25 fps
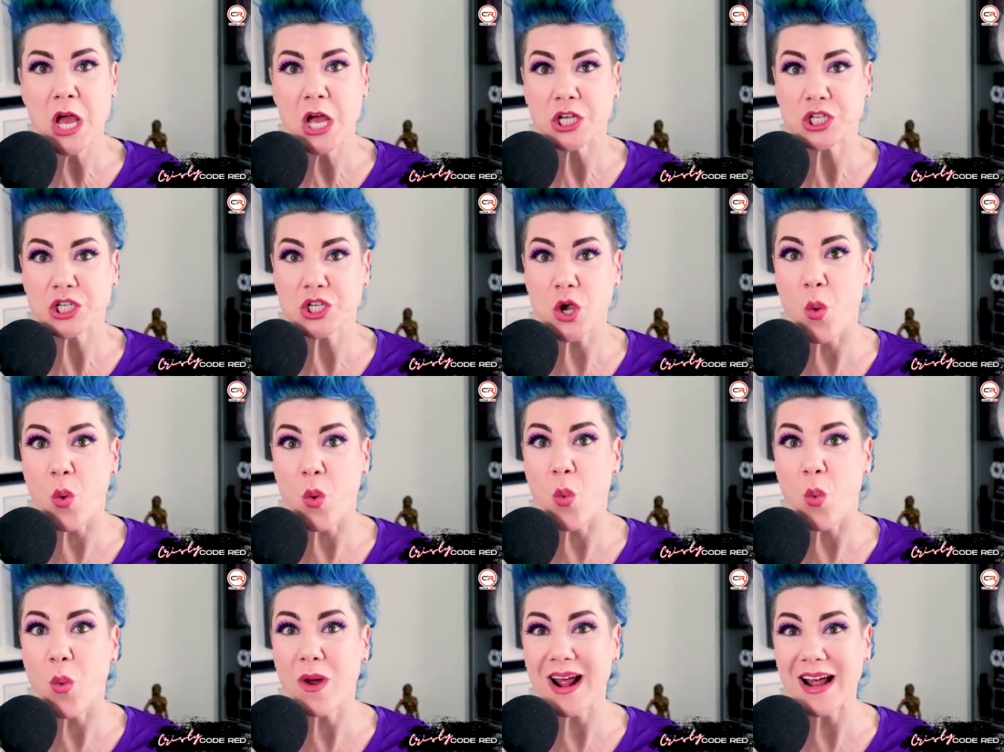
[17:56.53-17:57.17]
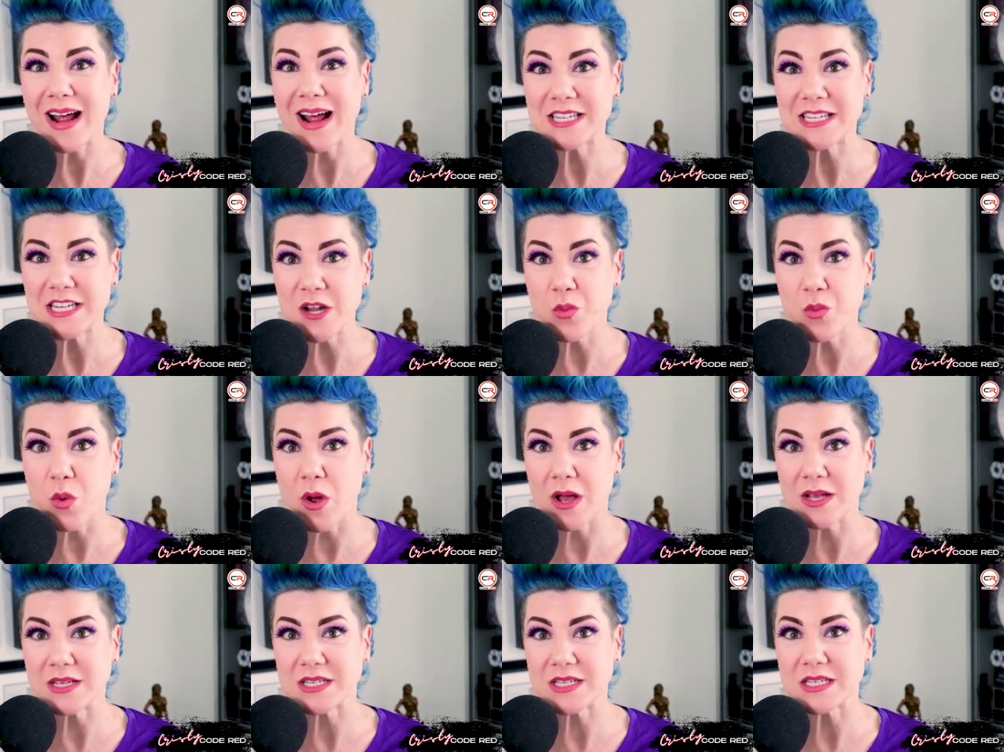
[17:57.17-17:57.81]
So what I did
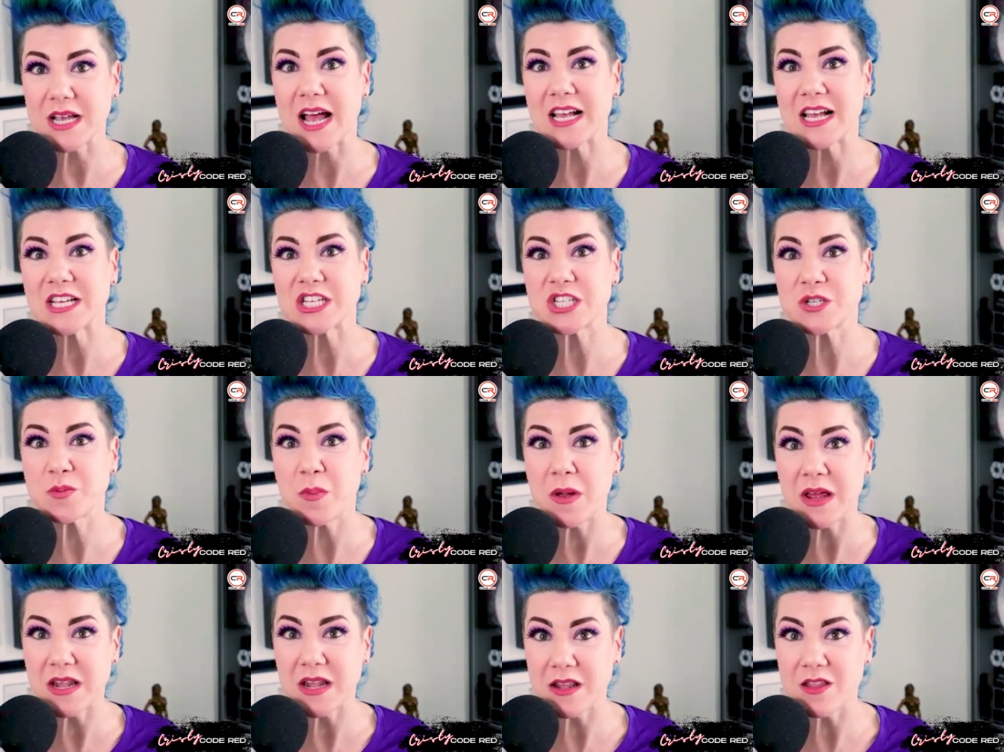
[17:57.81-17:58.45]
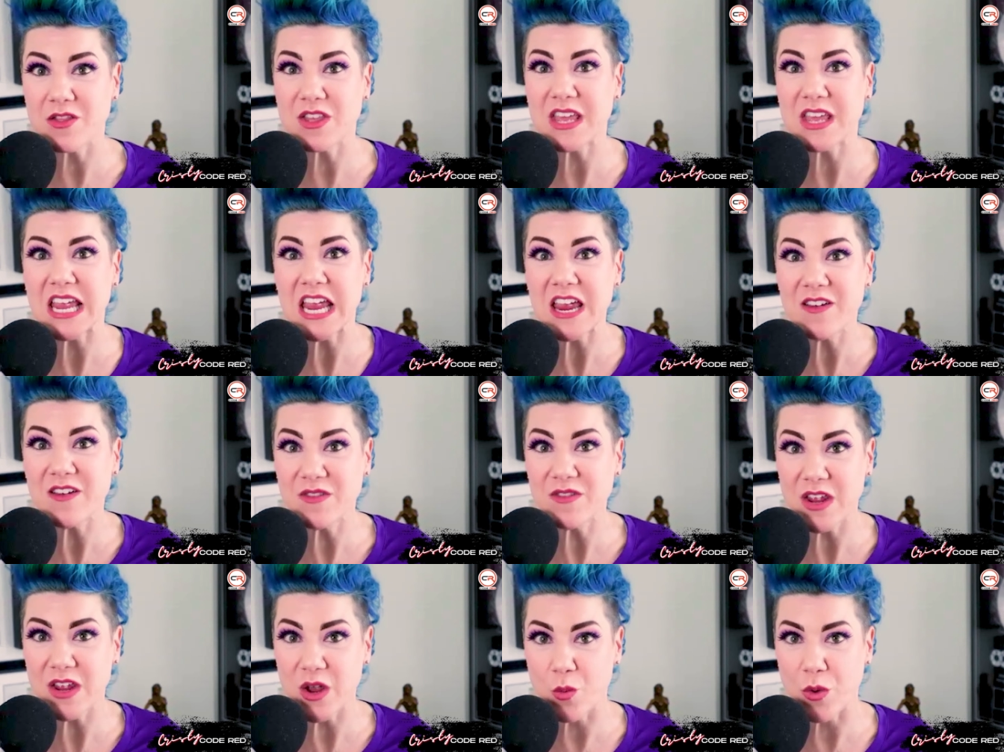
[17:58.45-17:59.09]
was I spent the
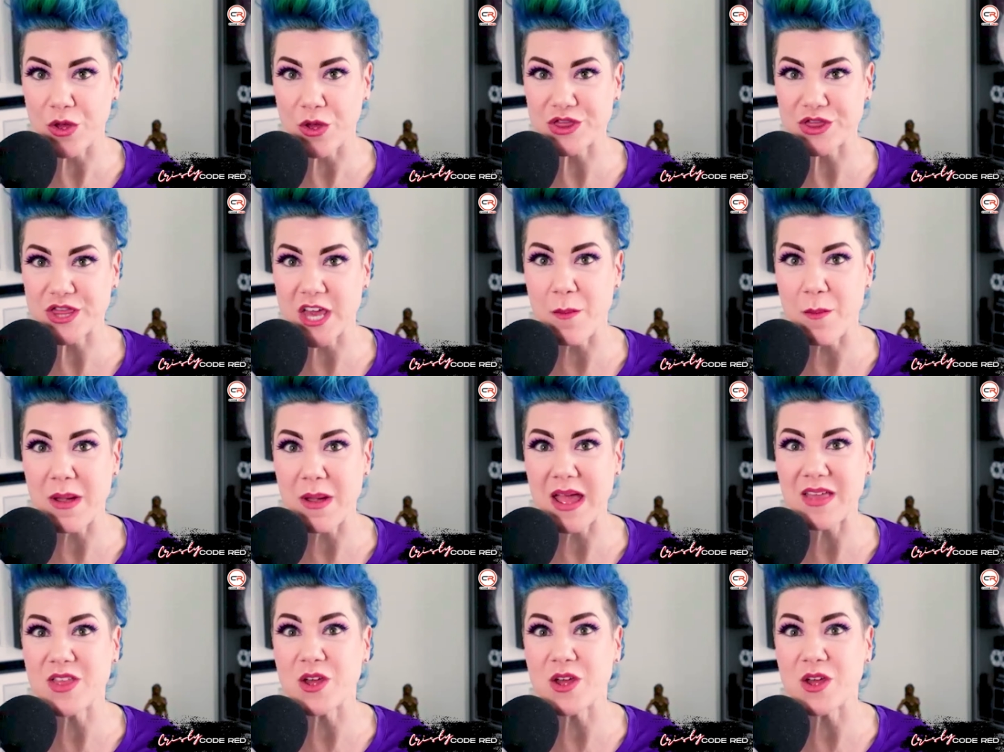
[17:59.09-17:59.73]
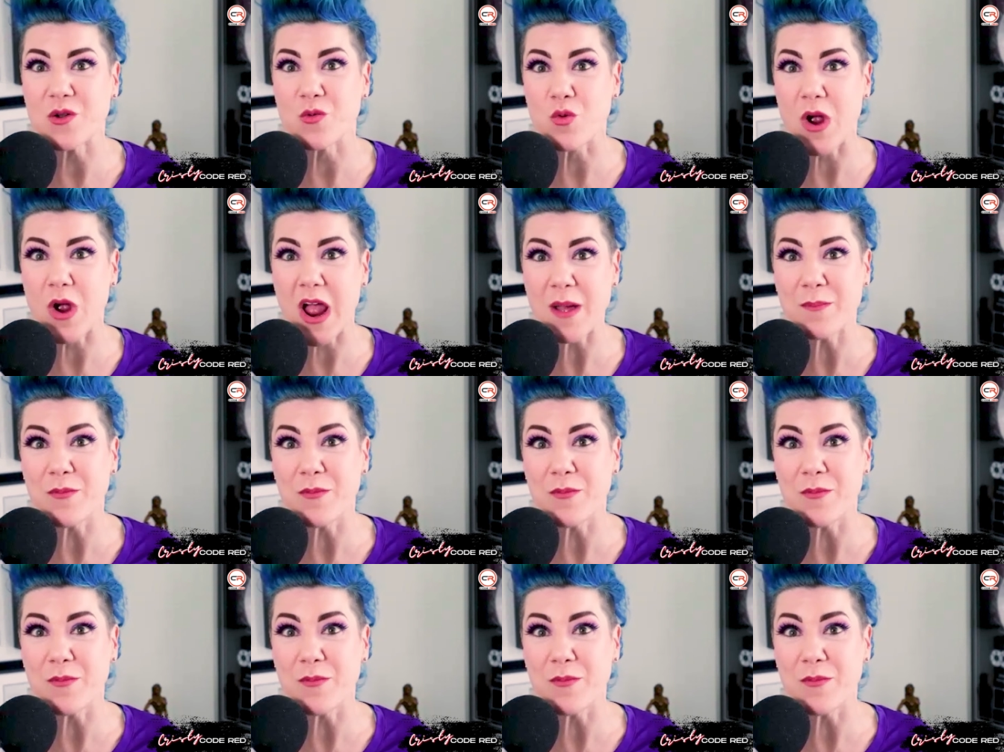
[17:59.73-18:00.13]
evening with them. And then right